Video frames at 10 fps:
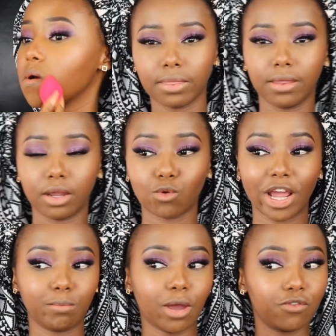Then
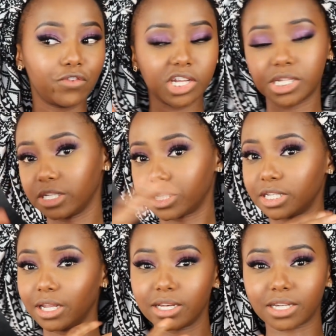while my face is
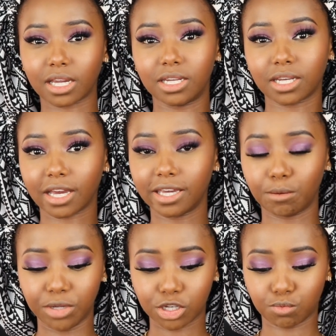still tacky a
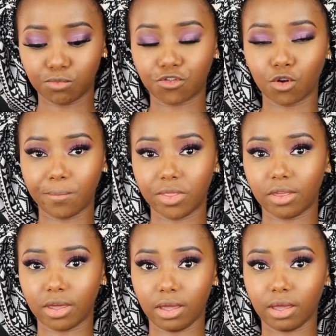bit from
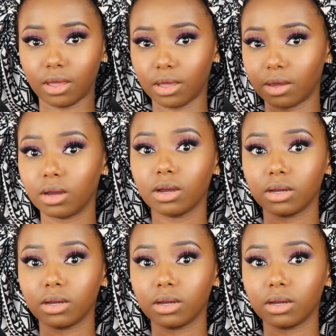the